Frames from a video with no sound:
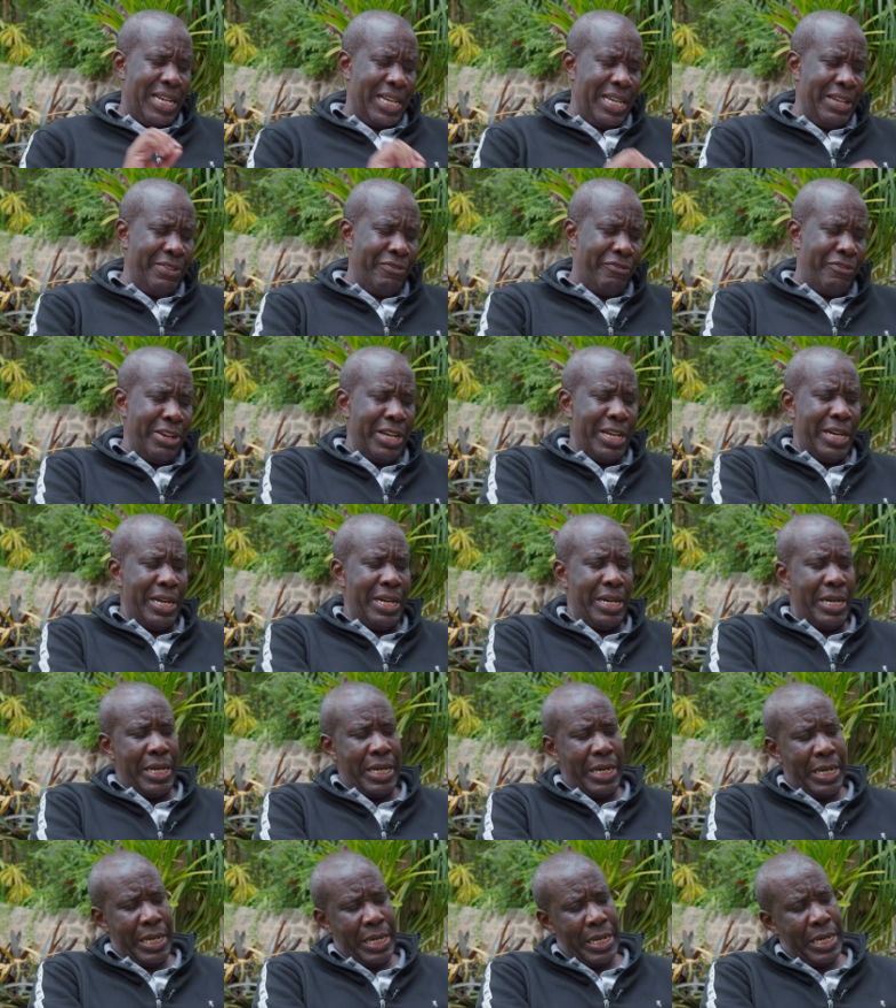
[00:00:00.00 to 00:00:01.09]
Even
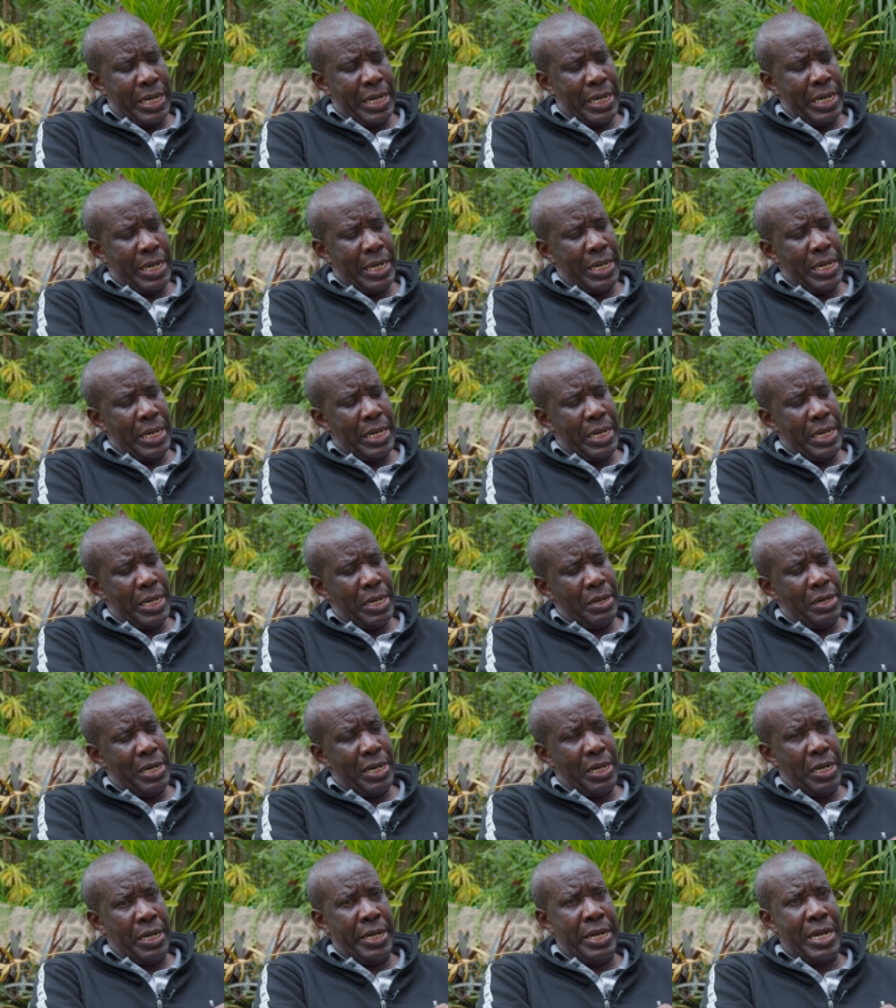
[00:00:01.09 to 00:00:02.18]

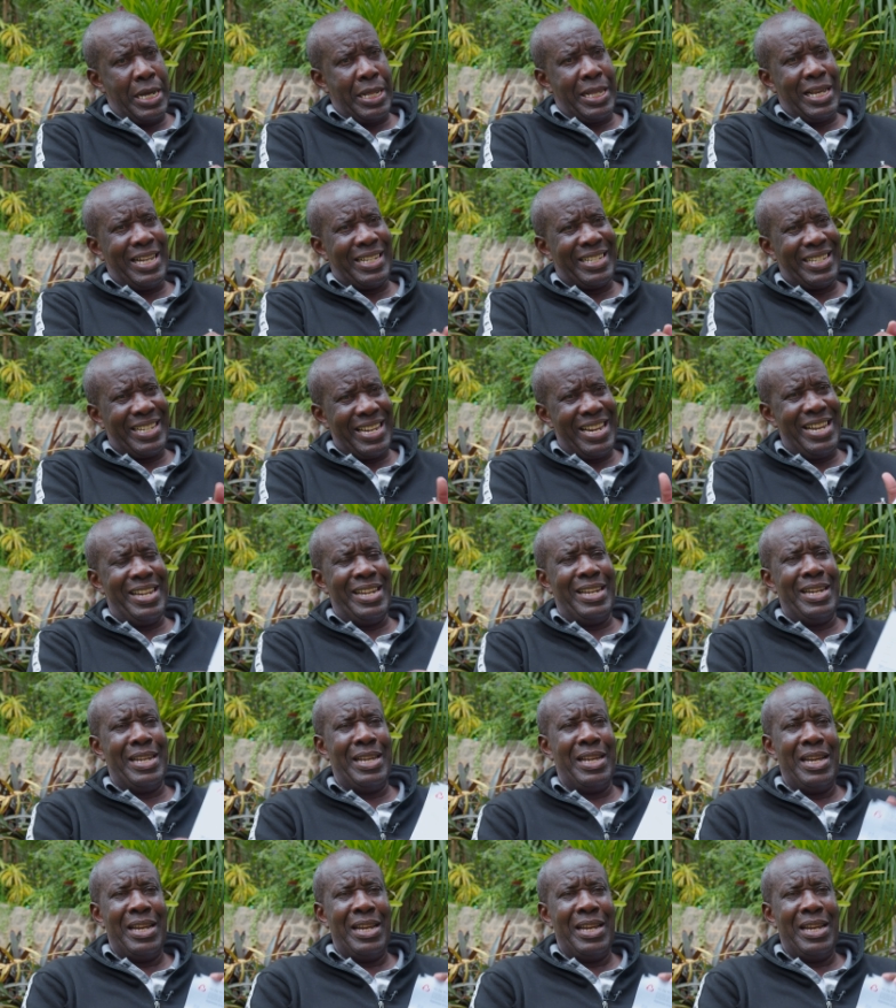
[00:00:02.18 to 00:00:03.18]
here they are saying